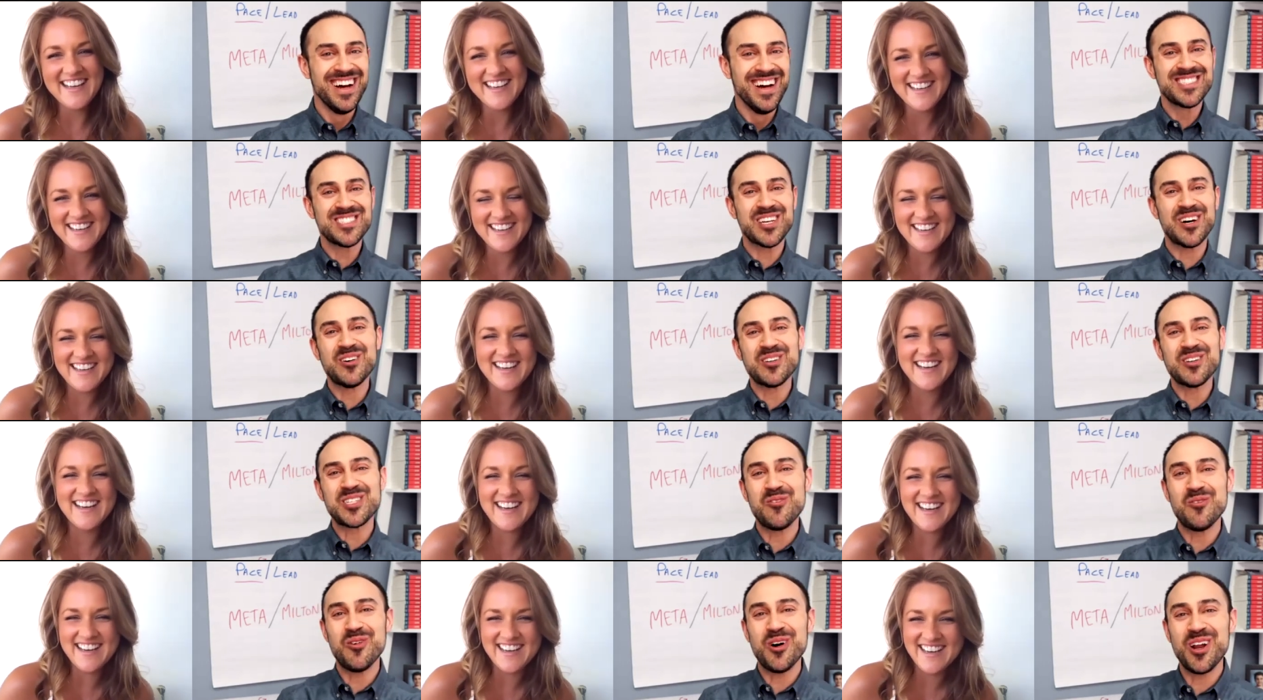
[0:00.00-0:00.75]
Speaker 1: so so
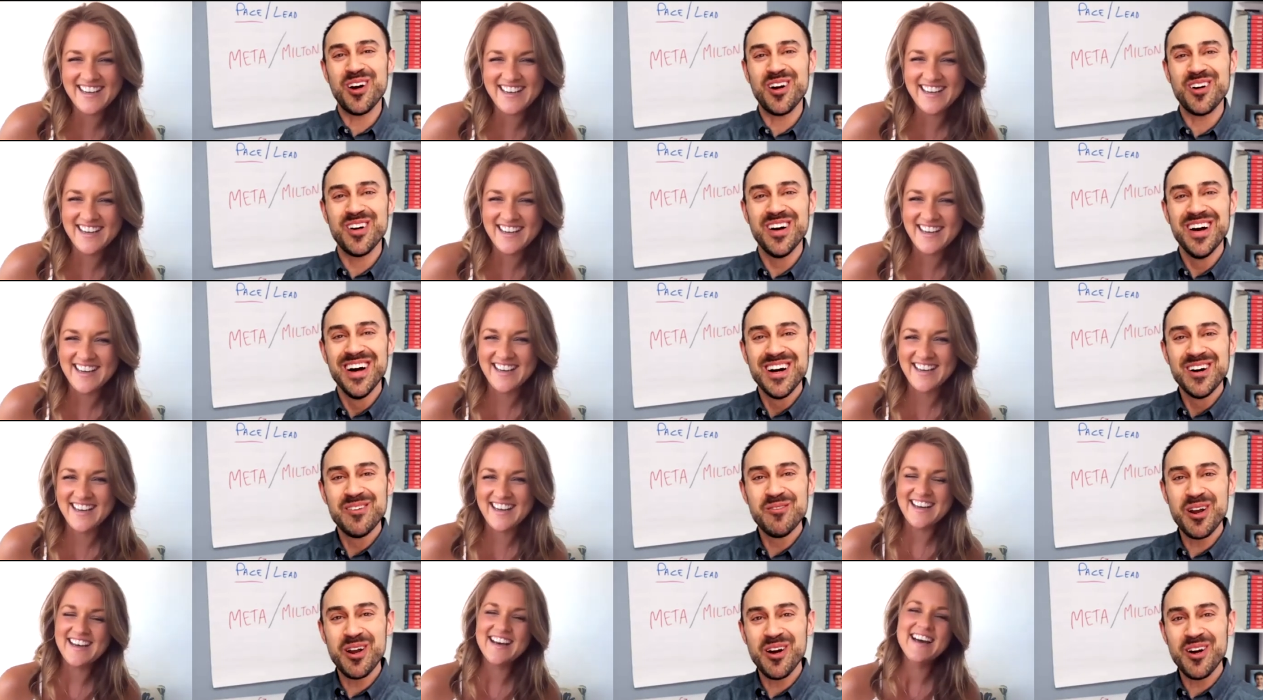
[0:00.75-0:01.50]
what are what
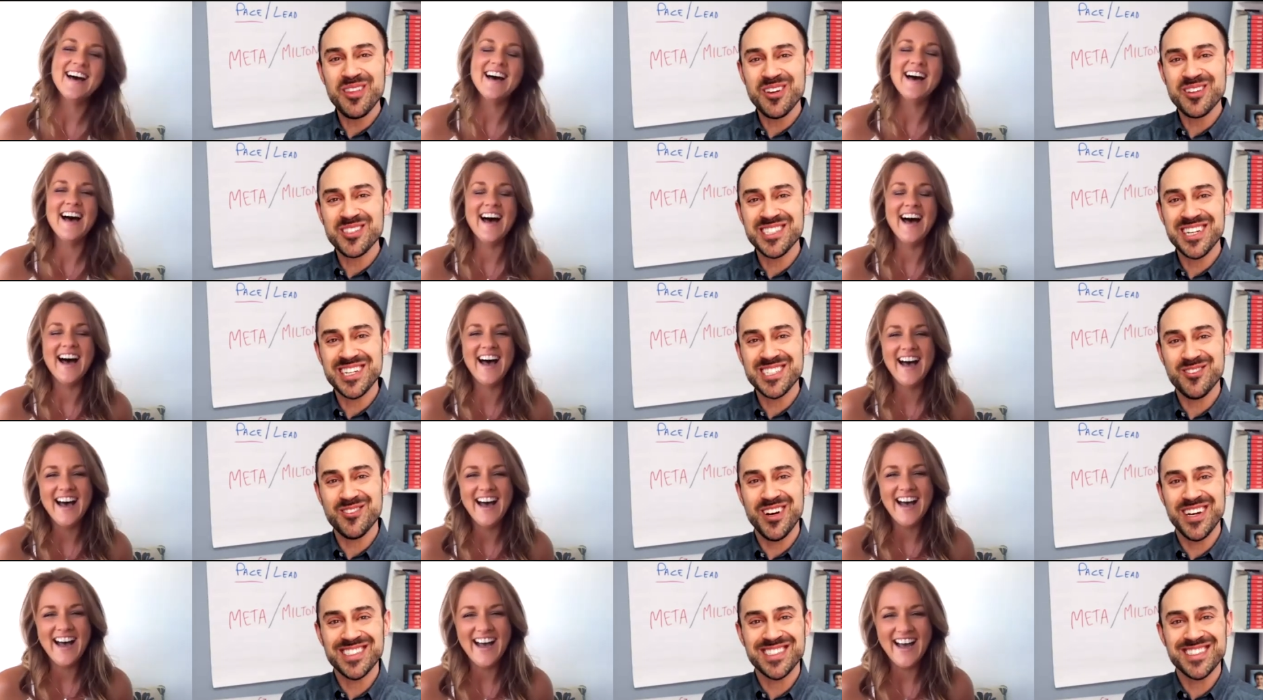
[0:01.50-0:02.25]
are those six
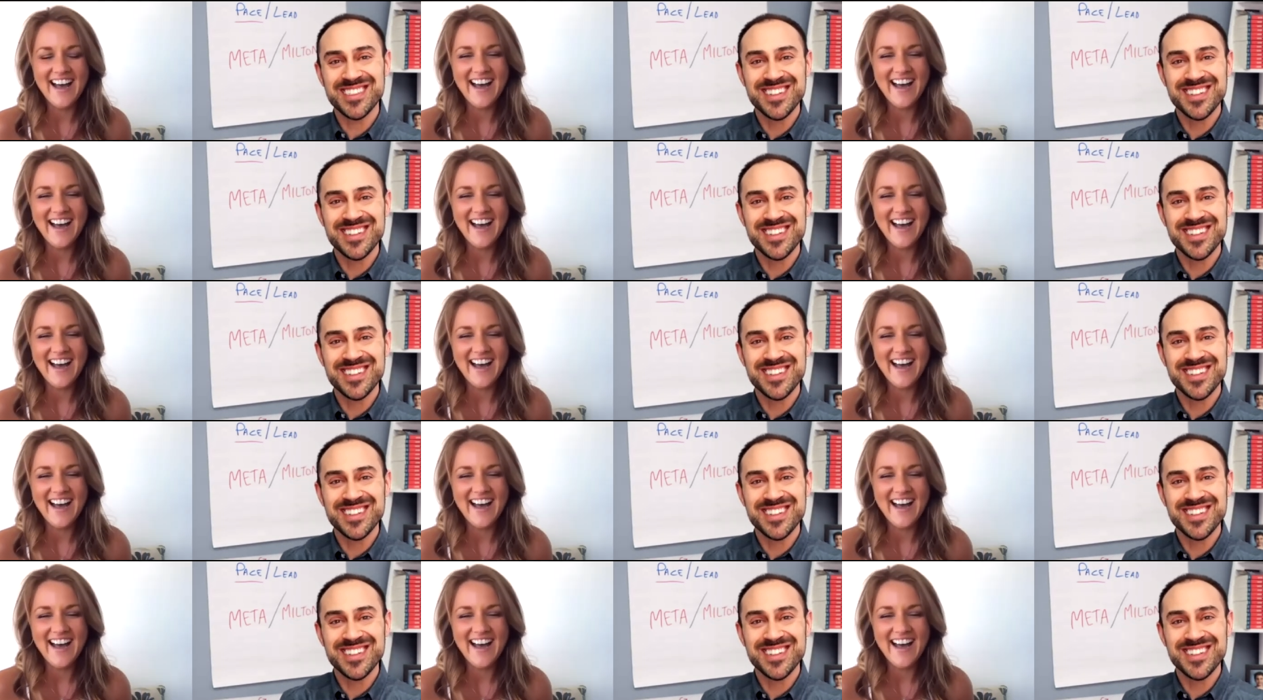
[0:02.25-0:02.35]
ways?